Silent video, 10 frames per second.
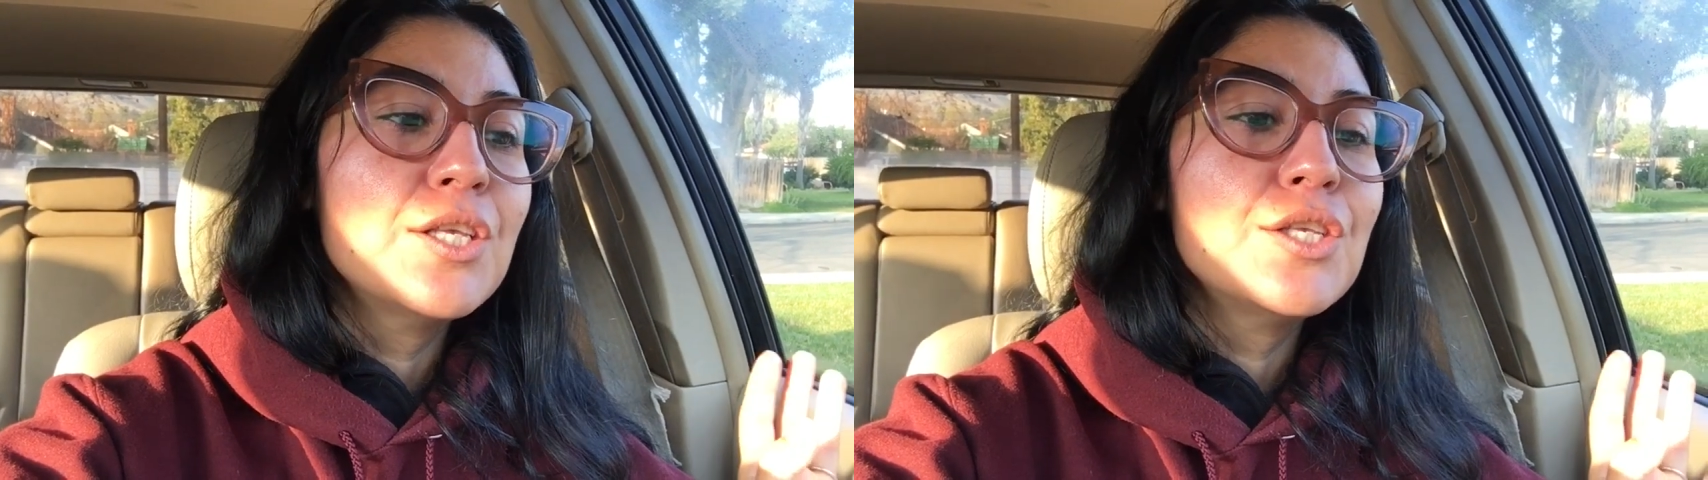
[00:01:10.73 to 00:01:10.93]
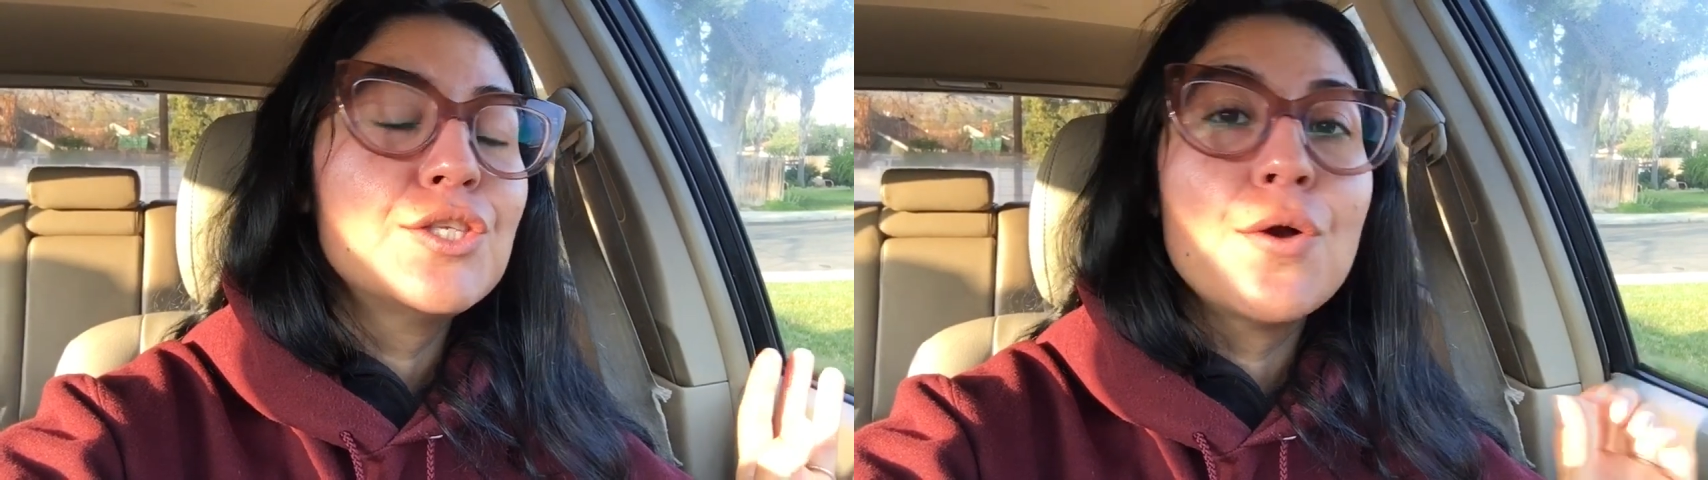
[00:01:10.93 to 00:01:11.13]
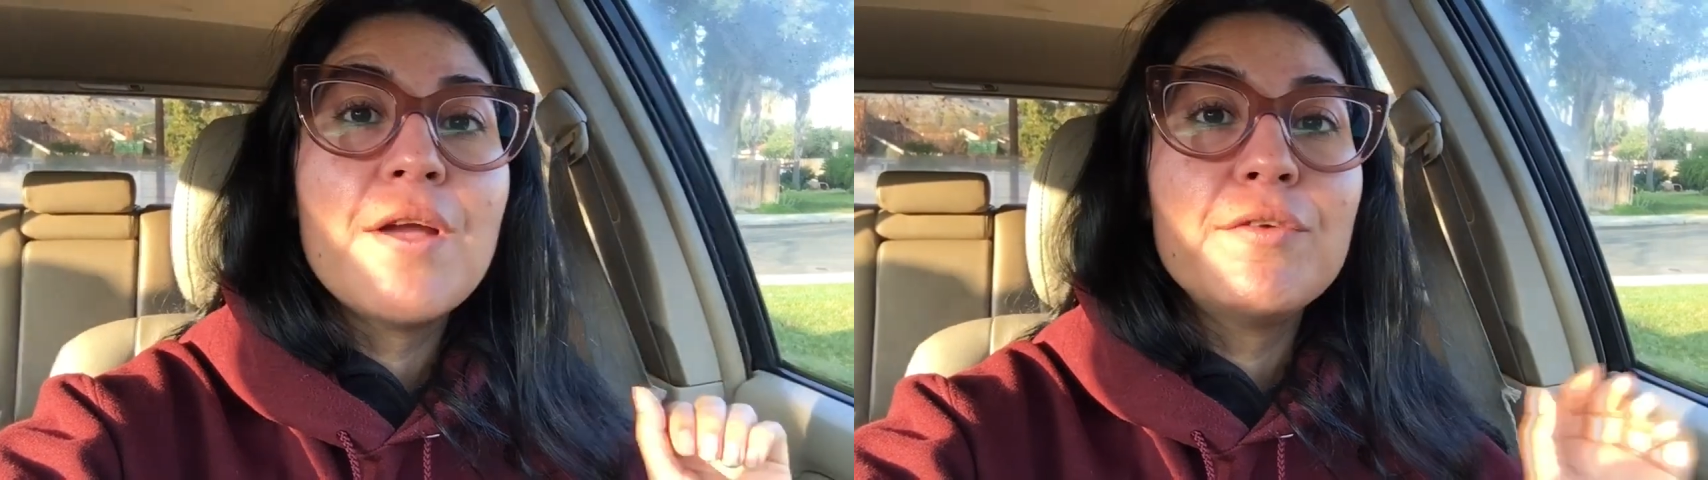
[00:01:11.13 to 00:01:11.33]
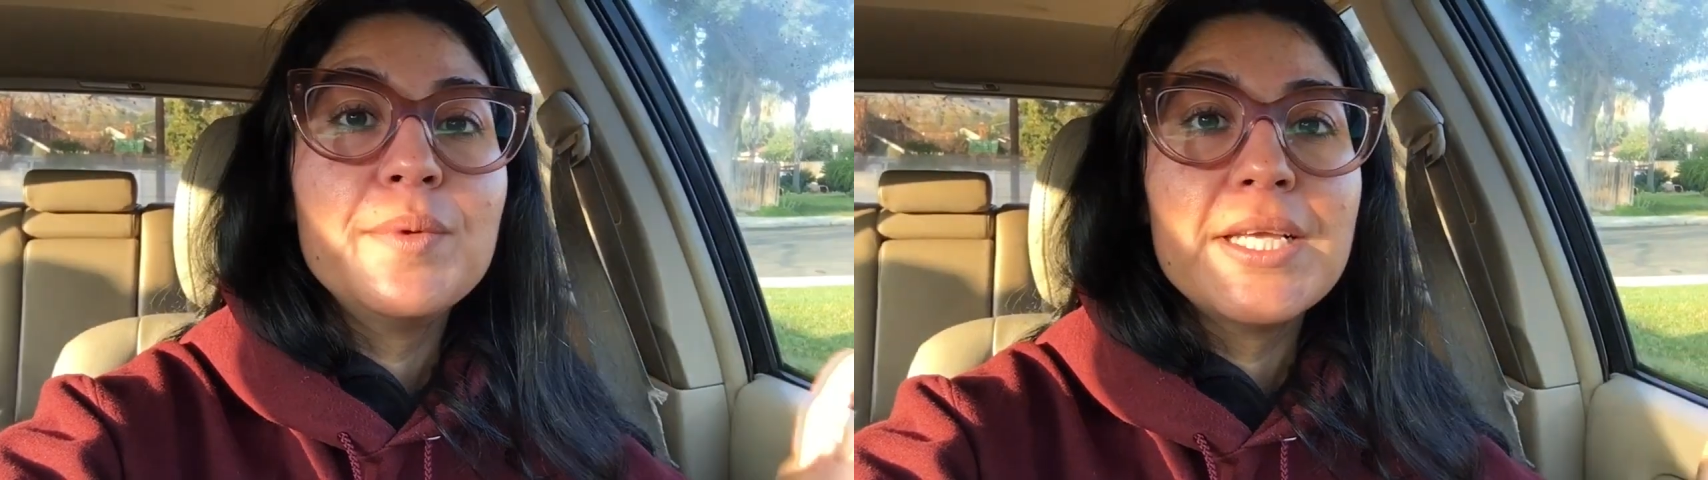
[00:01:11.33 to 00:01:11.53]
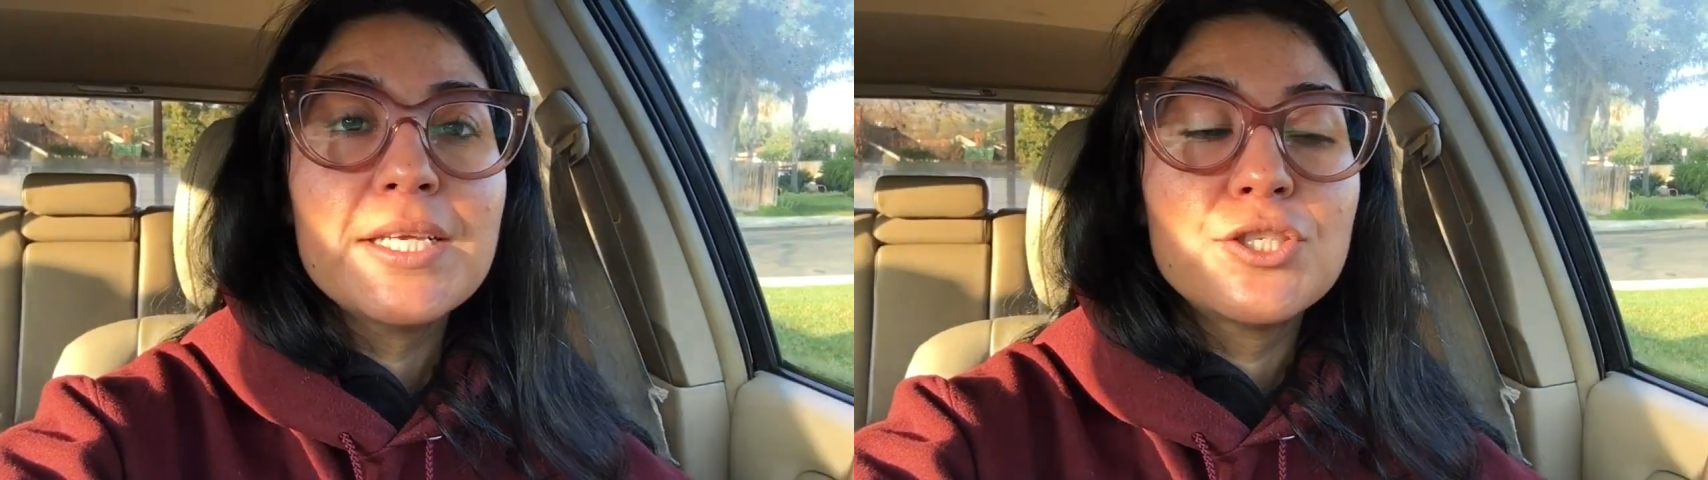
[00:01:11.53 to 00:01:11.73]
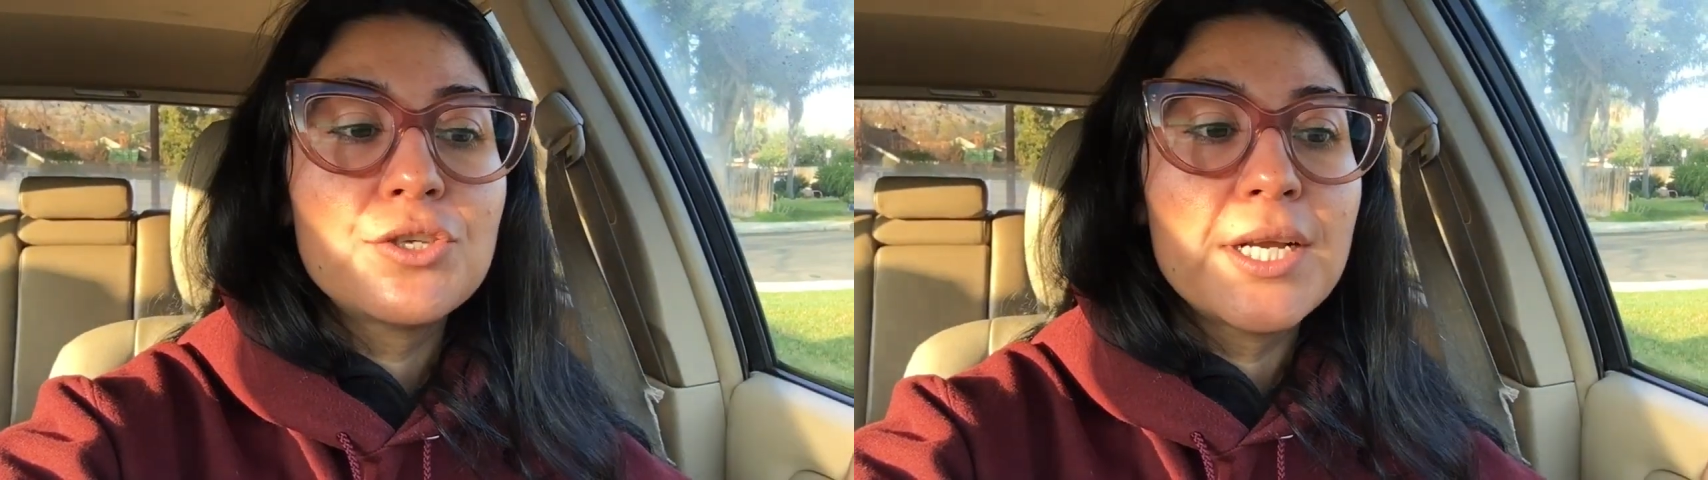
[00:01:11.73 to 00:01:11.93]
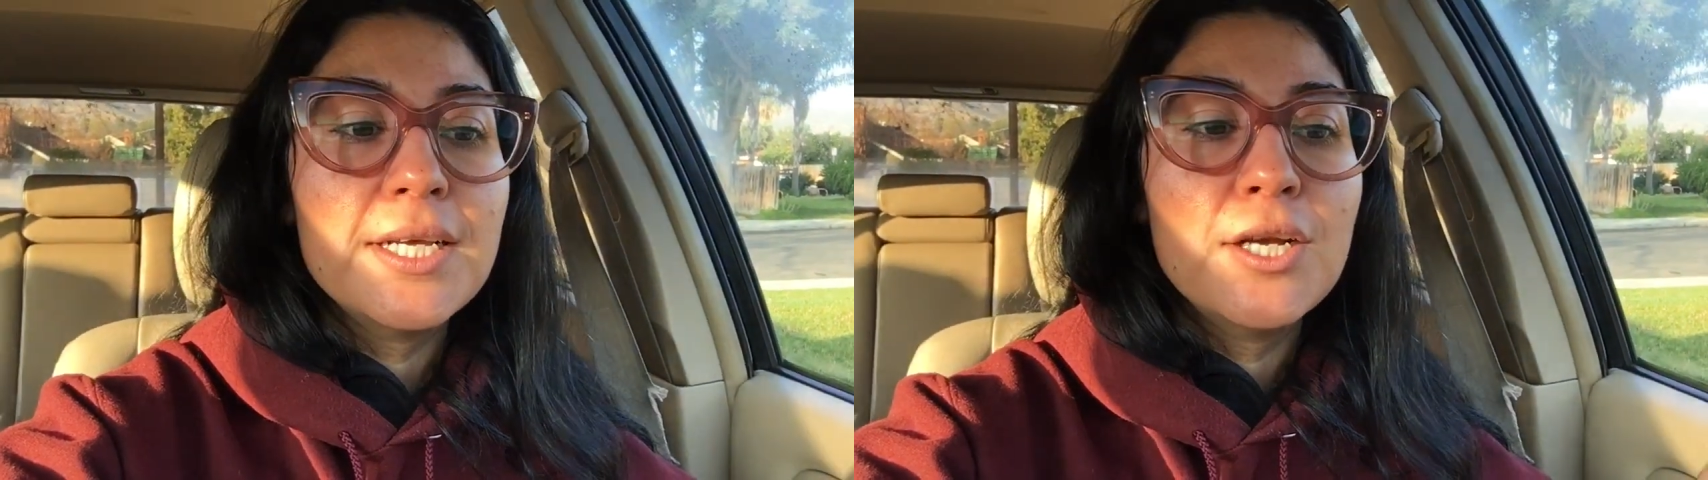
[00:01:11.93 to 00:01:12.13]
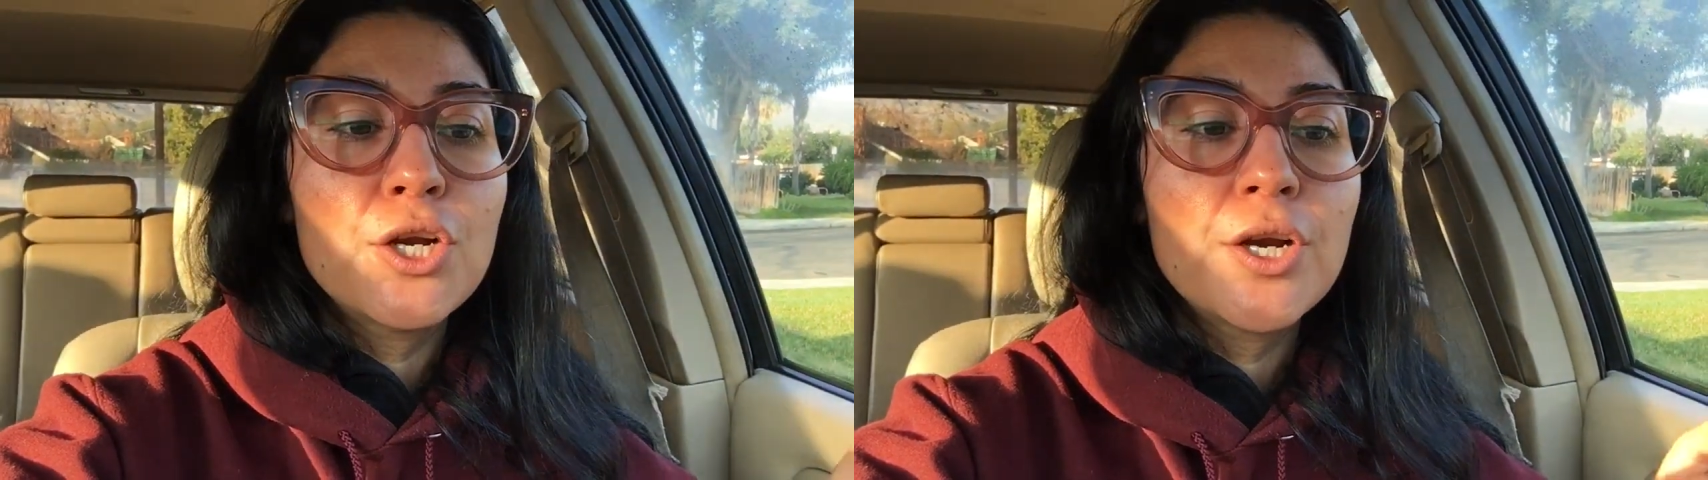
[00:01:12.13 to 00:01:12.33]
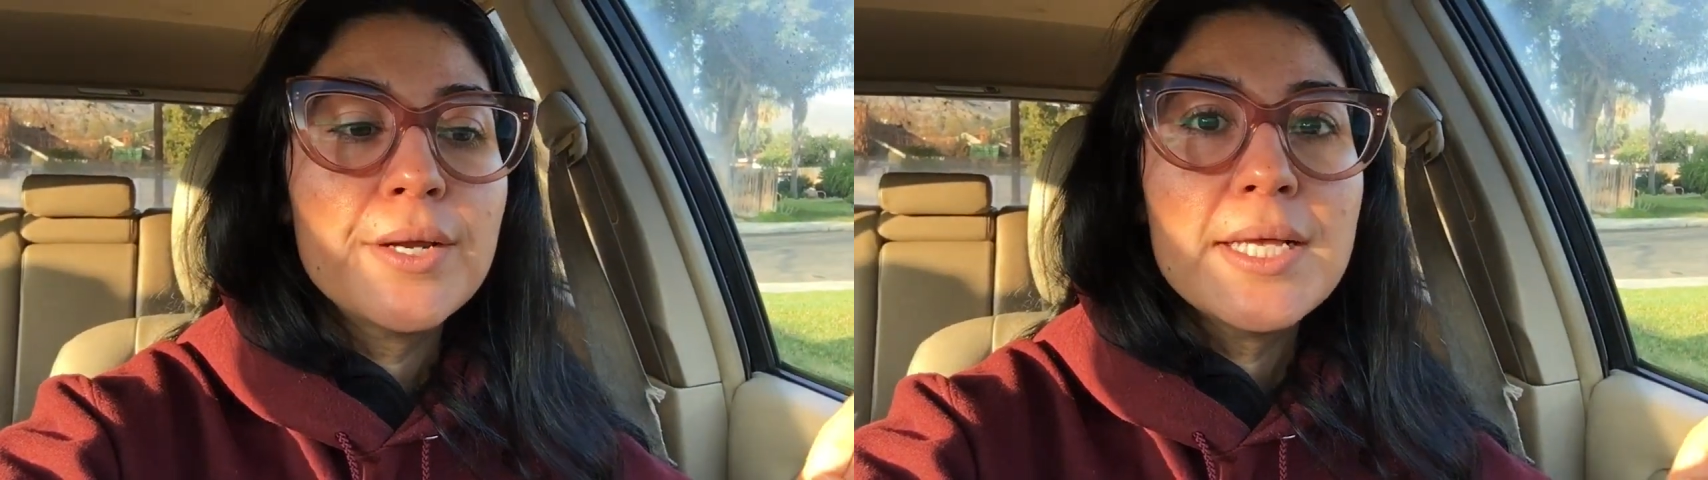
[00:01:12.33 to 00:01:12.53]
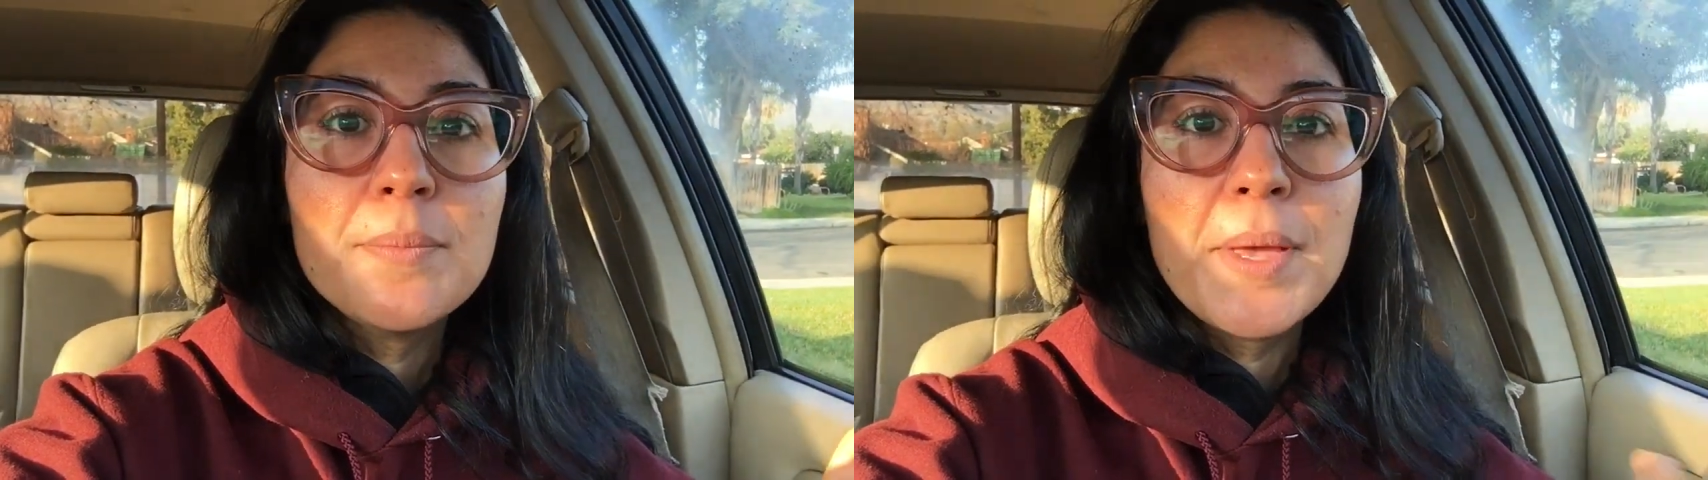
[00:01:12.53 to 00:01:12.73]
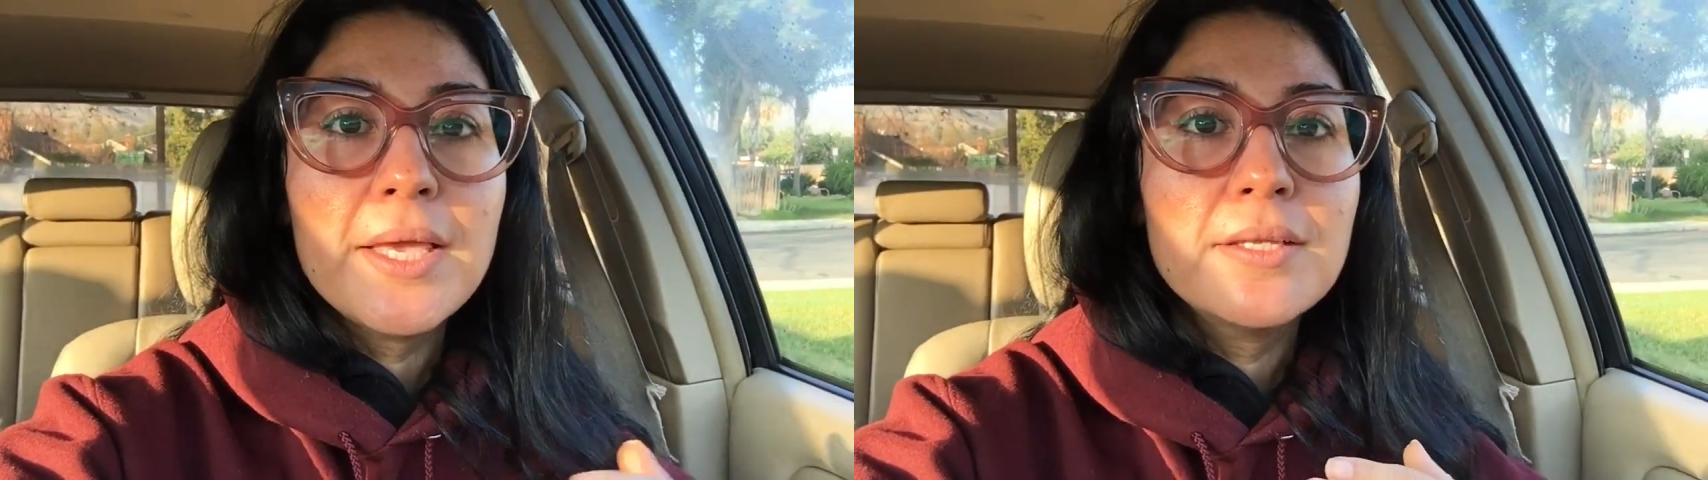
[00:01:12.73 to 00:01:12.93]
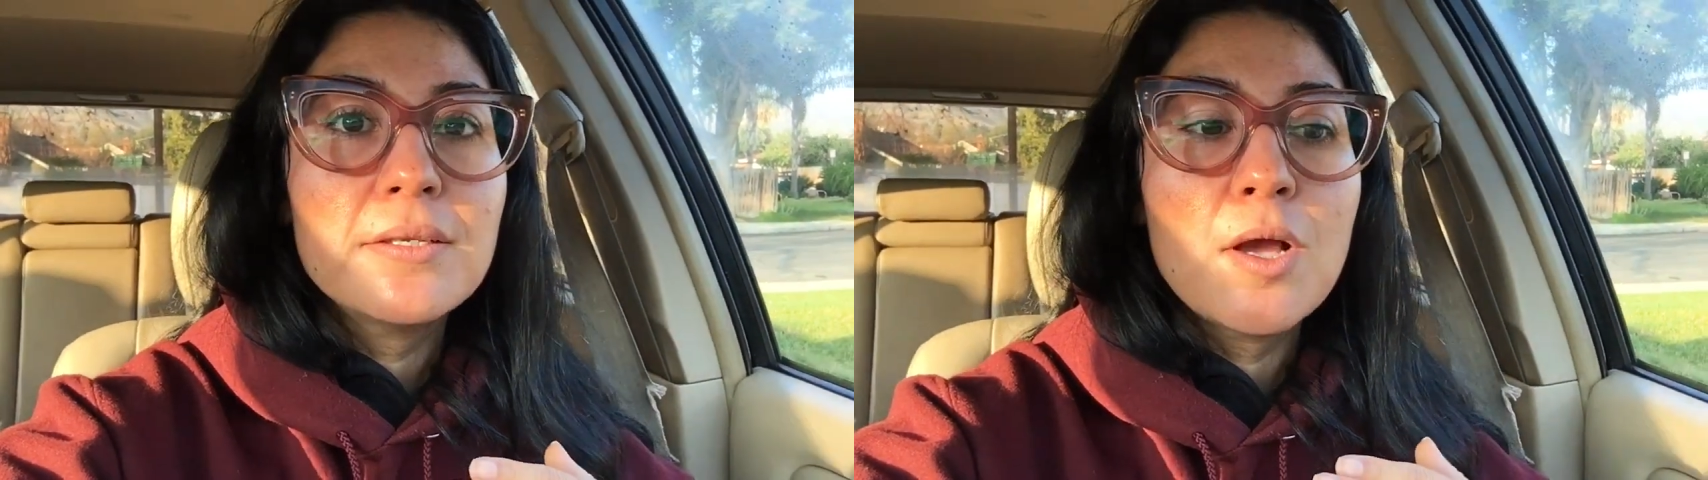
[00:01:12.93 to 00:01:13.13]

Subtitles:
So everybody is trying to hurry up and